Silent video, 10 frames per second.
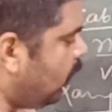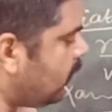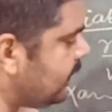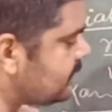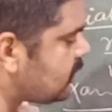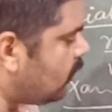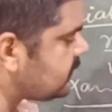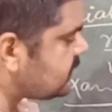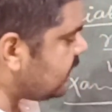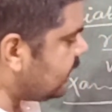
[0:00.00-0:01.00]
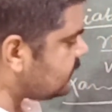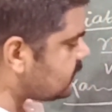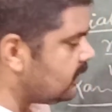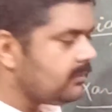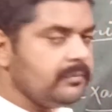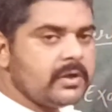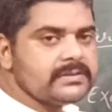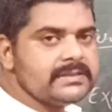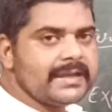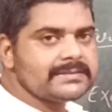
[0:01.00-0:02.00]
4 is constant
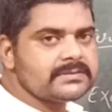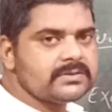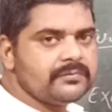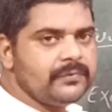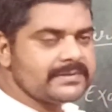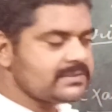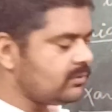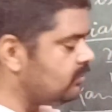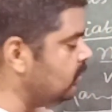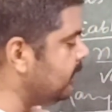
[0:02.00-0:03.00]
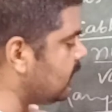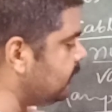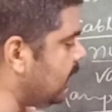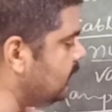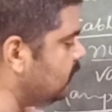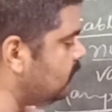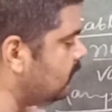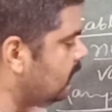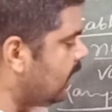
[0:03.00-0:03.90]
because it has fixed numerical value